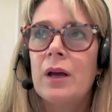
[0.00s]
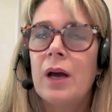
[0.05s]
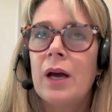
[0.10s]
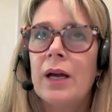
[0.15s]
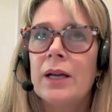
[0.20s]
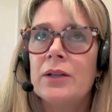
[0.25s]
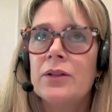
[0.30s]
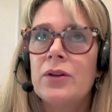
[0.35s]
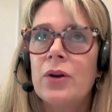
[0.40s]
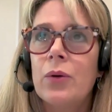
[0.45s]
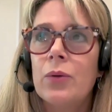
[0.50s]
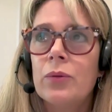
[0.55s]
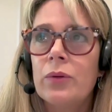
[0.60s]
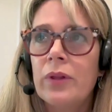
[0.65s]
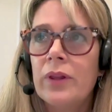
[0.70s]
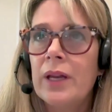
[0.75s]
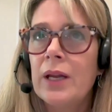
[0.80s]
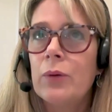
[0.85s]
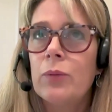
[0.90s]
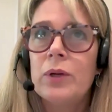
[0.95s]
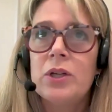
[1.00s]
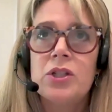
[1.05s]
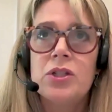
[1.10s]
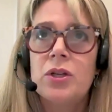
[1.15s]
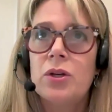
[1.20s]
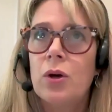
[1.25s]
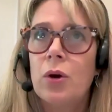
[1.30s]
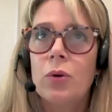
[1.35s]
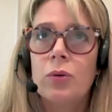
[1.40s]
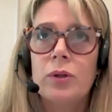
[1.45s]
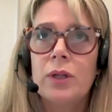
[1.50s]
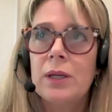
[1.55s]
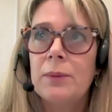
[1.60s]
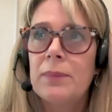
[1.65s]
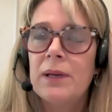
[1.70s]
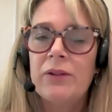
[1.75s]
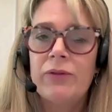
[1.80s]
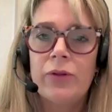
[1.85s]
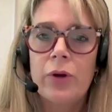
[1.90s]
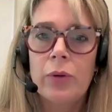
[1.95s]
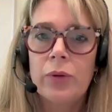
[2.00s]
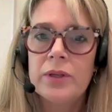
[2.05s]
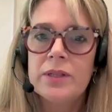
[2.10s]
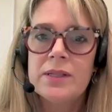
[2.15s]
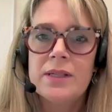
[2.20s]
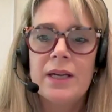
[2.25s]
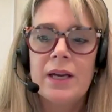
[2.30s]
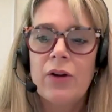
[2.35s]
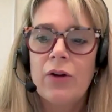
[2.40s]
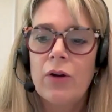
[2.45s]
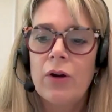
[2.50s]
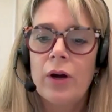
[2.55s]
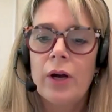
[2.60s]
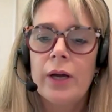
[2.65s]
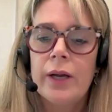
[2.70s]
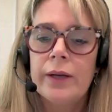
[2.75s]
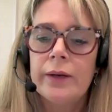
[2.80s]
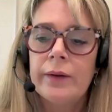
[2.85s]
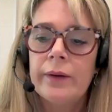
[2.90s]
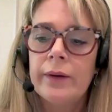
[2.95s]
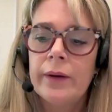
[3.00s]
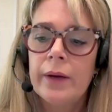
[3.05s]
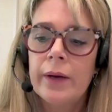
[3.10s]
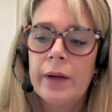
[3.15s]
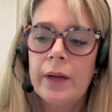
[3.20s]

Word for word: I don't think we should only be focusing on